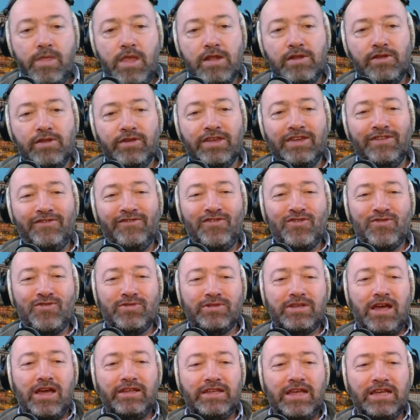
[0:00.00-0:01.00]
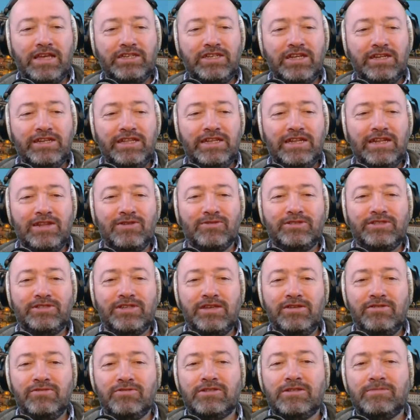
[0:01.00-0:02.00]
Looking forward. I need a little
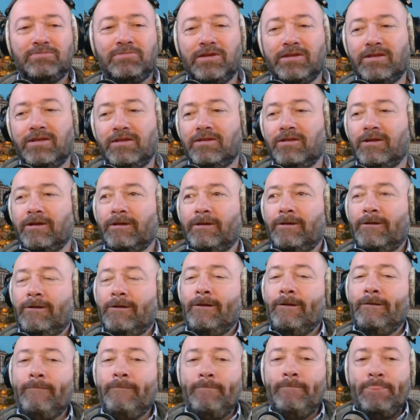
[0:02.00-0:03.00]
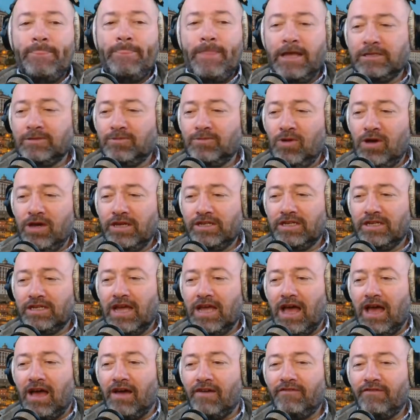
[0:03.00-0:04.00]
jingle to play, don't I? That's what I
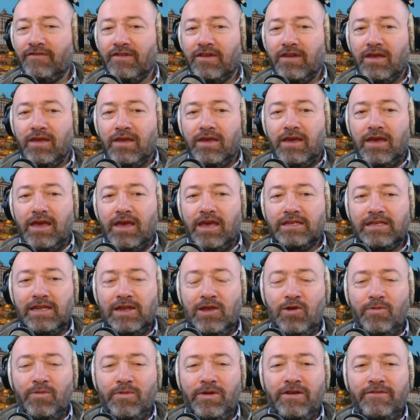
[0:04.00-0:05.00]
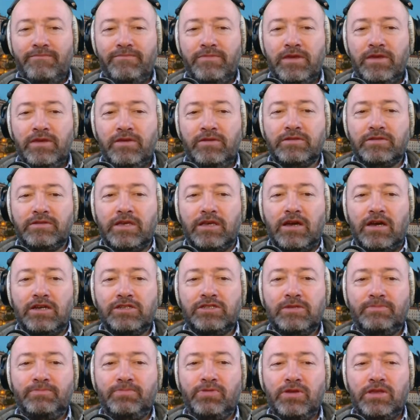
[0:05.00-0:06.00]
should have, is a little bit of music.
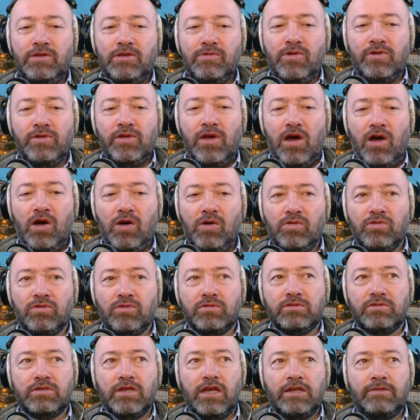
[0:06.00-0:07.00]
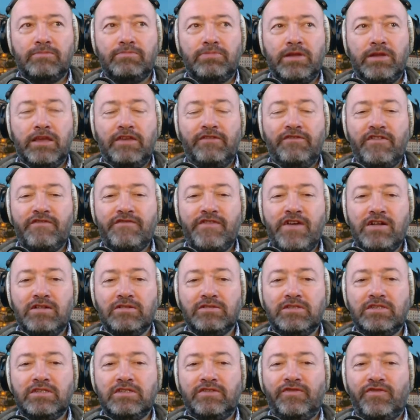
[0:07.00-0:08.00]
I should put you on hold and play
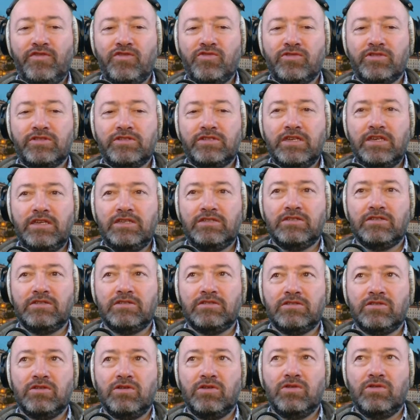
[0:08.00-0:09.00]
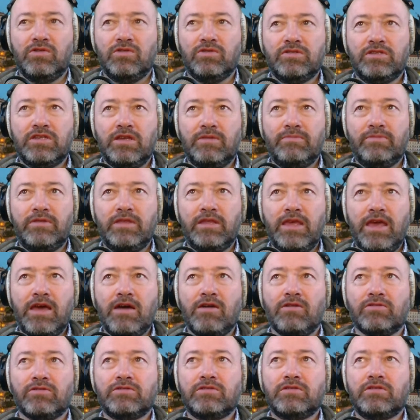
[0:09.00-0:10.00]
Vivaldi's 4 Seasons or something
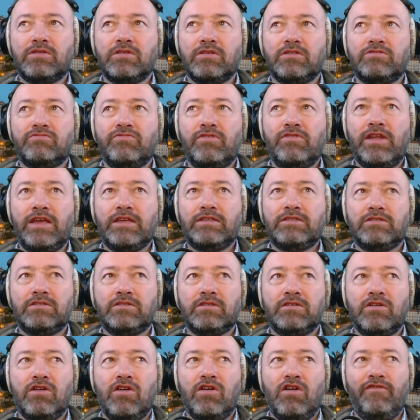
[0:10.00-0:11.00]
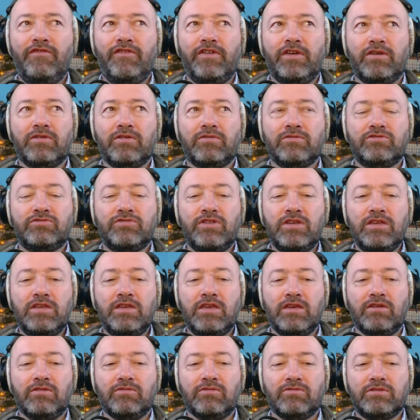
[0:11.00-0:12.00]
else that's related to coffee or
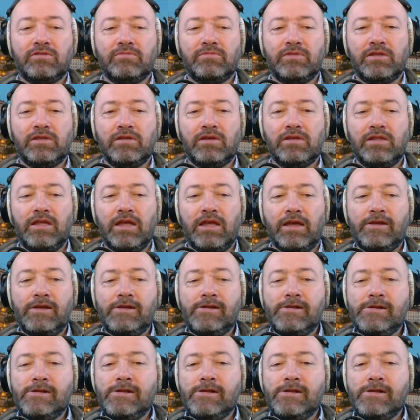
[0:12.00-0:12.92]
drinking or something like that.